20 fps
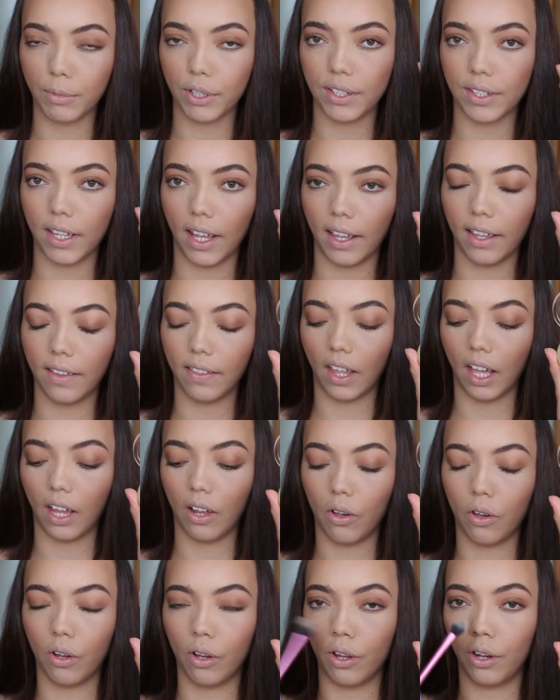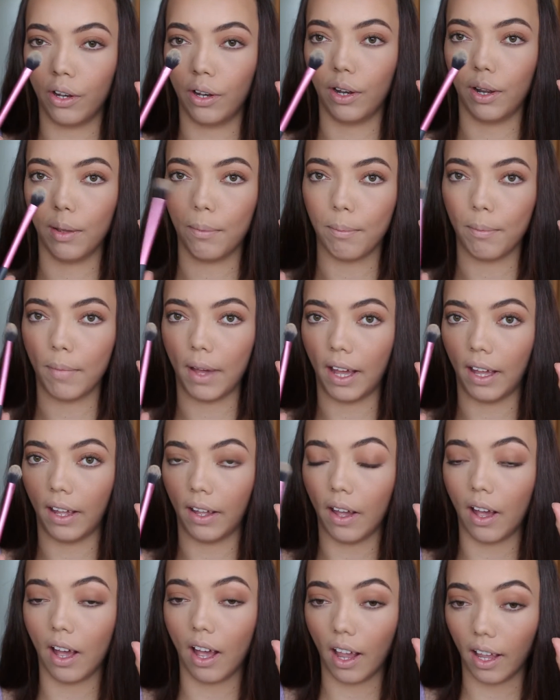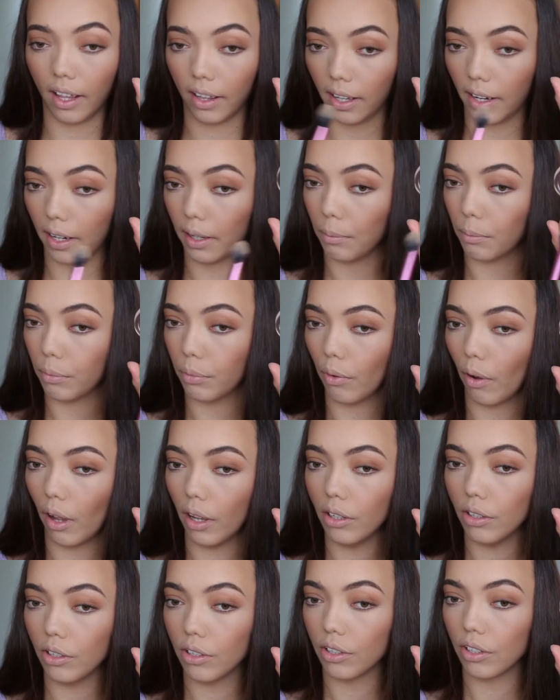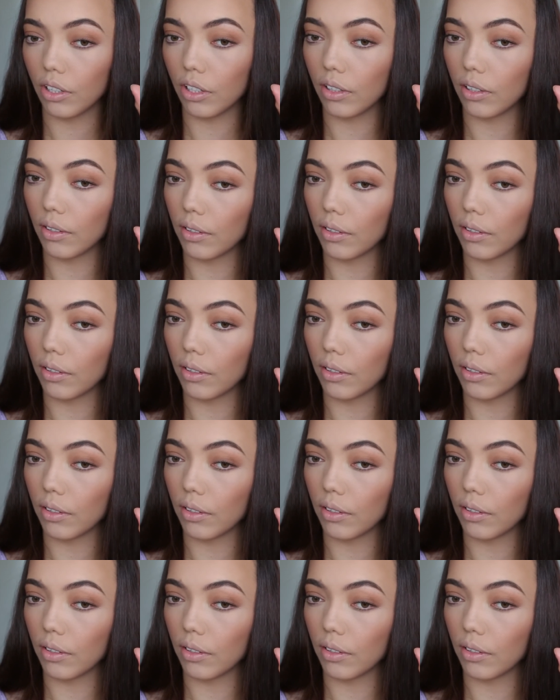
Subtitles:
just taking that on my highlighting brush